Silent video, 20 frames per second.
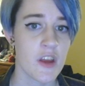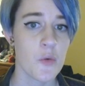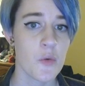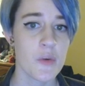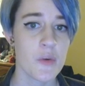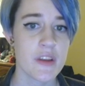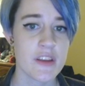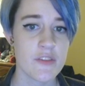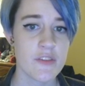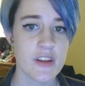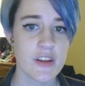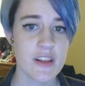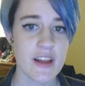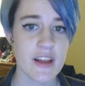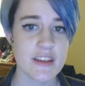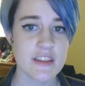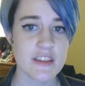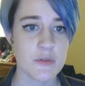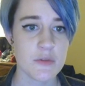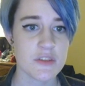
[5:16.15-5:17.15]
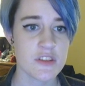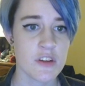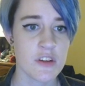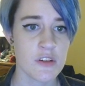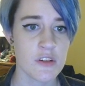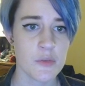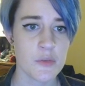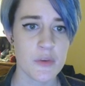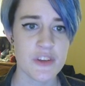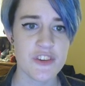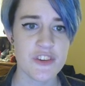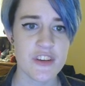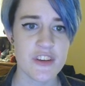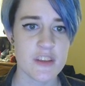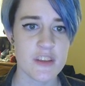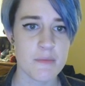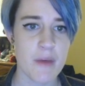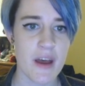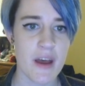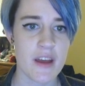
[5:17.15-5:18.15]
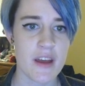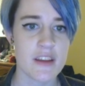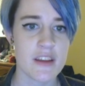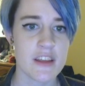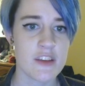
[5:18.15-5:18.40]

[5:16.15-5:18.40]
When he realized there was no Luigi in the bed,